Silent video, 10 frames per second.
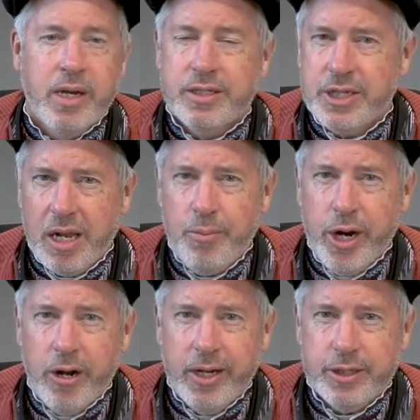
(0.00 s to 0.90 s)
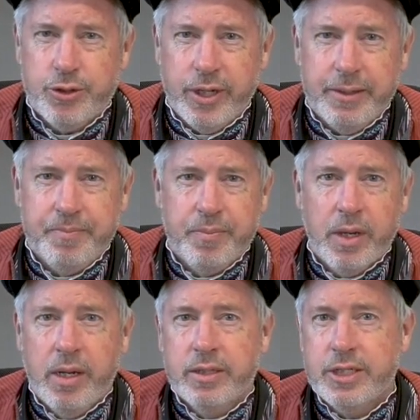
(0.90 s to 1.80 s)
Celebrate our history.
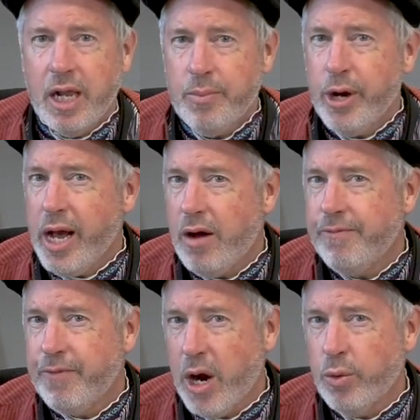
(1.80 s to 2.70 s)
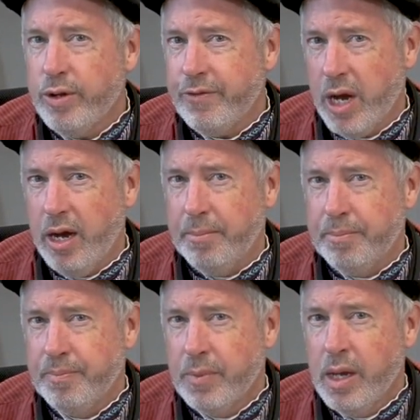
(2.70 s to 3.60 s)
Celebrate how far we've come.
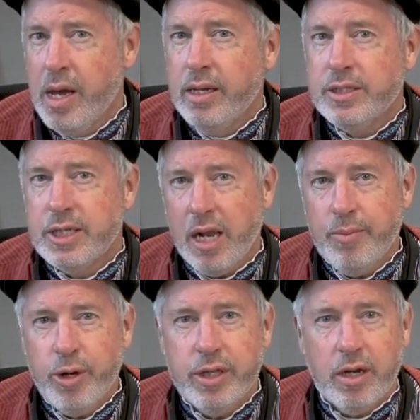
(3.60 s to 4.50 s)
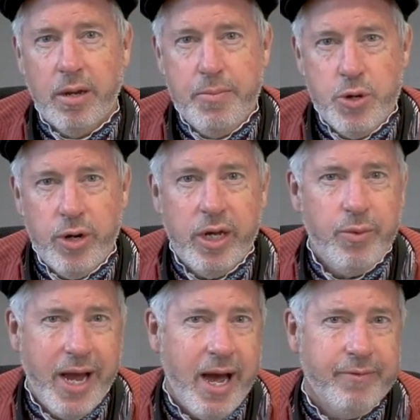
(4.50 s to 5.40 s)
Celebrate the community
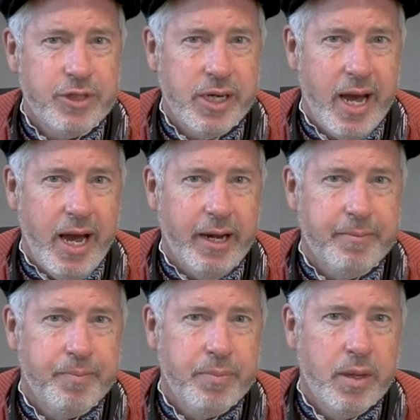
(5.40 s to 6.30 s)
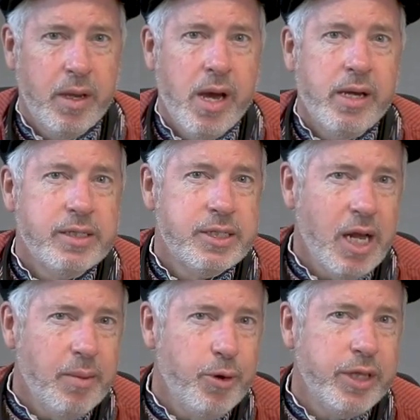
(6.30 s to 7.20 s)
we have today.
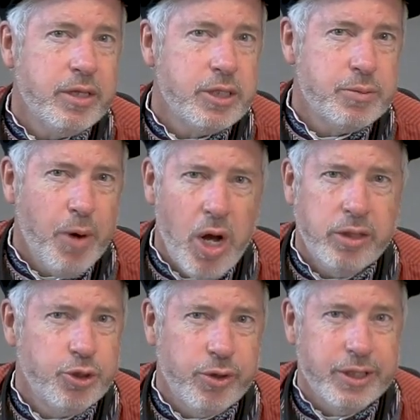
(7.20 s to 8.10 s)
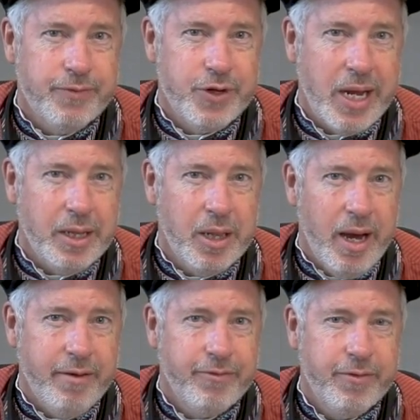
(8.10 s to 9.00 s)
Celebrate the small joys of daily
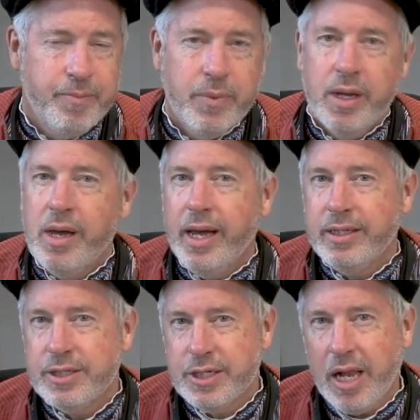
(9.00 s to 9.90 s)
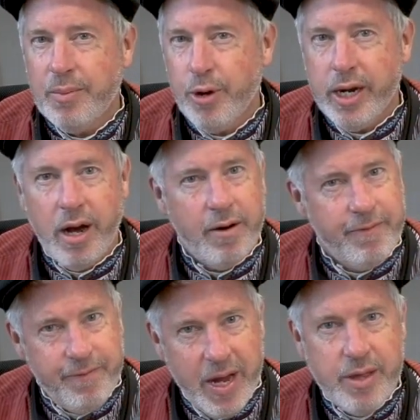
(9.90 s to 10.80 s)
life. And celebrate our
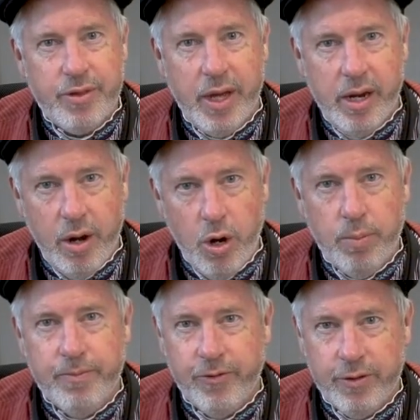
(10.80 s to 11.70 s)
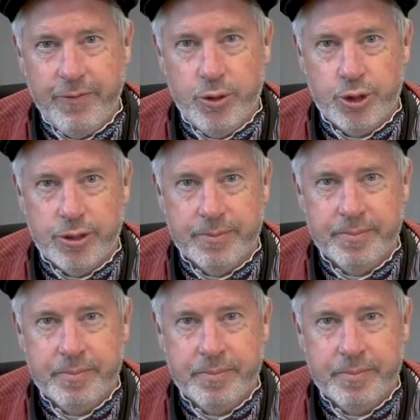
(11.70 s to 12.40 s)
faith and hope for the future.